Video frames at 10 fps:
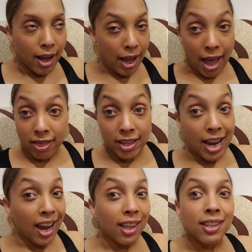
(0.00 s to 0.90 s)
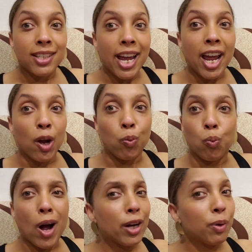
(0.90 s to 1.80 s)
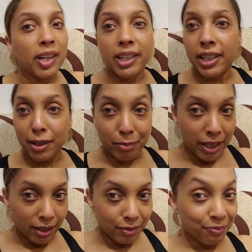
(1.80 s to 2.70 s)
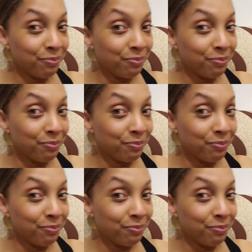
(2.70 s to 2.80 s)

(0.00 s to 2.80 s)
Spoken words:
at the 8th day? Why do I need to eat meat?